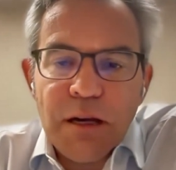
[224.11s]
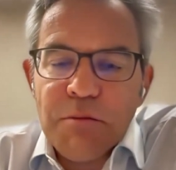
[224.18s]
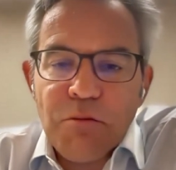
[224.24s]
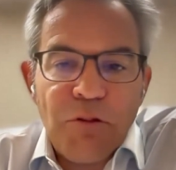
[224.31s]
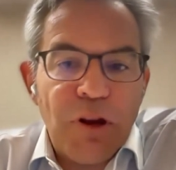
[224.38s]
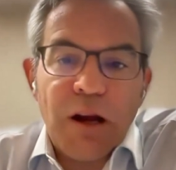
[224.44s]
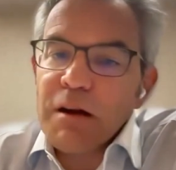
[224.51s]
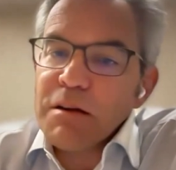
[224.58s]

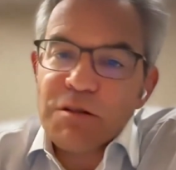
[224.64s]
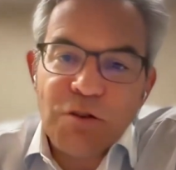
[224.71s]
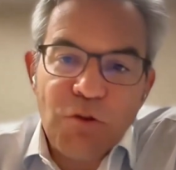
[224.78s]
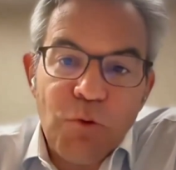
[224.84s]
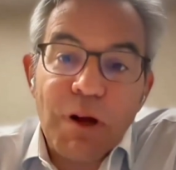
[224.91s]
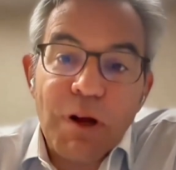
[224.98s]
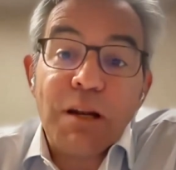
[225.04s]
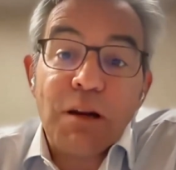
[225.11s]
regardless of
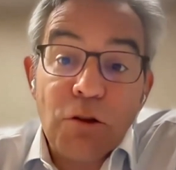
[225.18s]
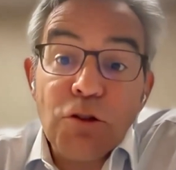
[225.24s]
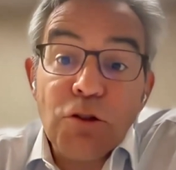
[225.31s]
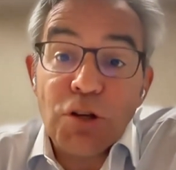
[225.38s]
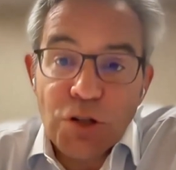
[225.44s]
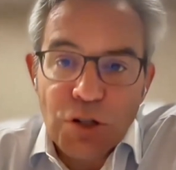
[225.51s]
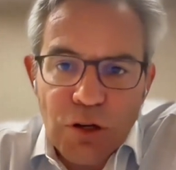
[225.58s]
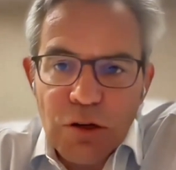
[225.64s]
what
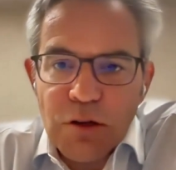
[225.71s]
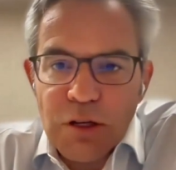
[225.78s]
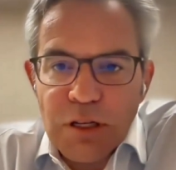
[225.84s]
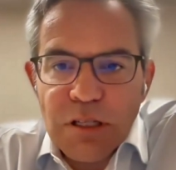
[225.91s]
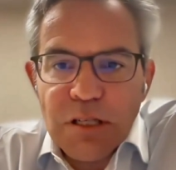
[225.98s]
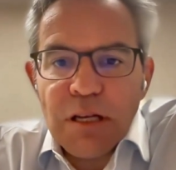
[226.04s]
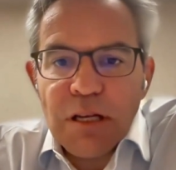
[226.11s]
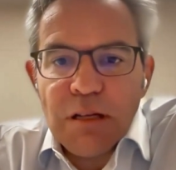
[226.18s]
condition
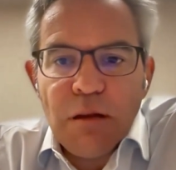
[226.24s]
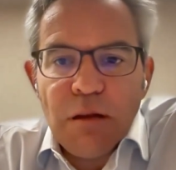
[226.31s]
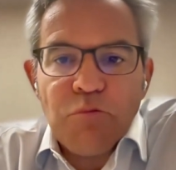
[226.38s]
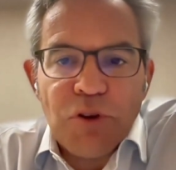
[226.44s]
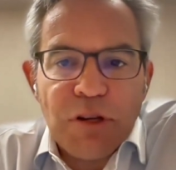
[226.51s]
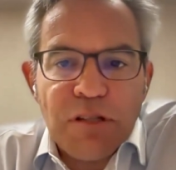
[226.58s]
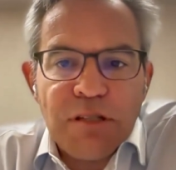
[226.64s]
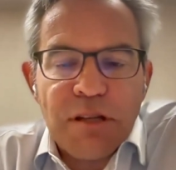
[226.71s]
is it that
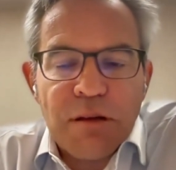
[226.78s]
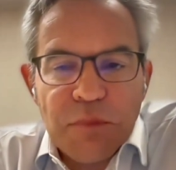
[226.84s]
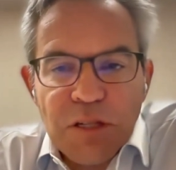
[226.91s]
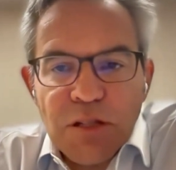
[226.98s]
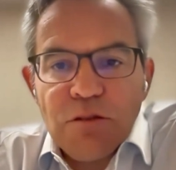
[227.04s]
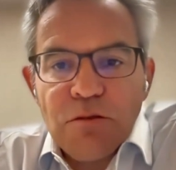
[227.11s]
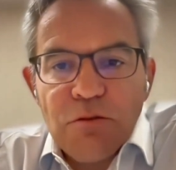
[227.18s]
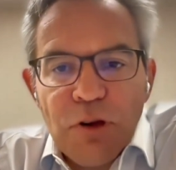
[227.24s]
brings them
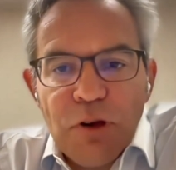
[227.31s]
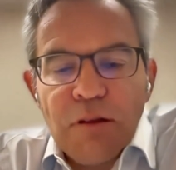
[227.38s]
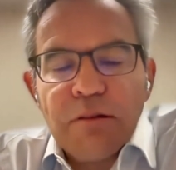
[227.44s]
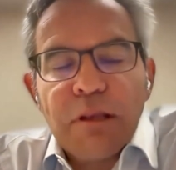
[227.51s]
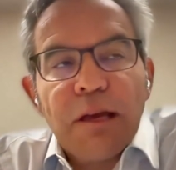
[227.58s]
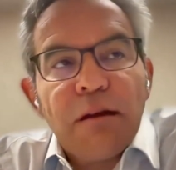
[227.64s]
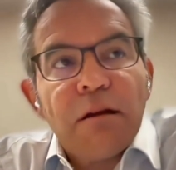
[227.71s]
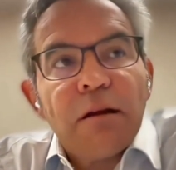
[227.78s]
into
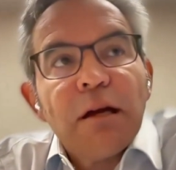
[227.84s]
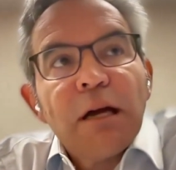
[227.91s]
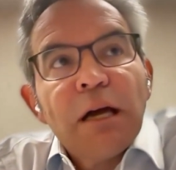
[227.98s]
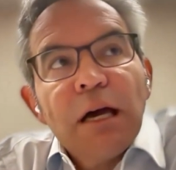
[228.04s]
healthcare.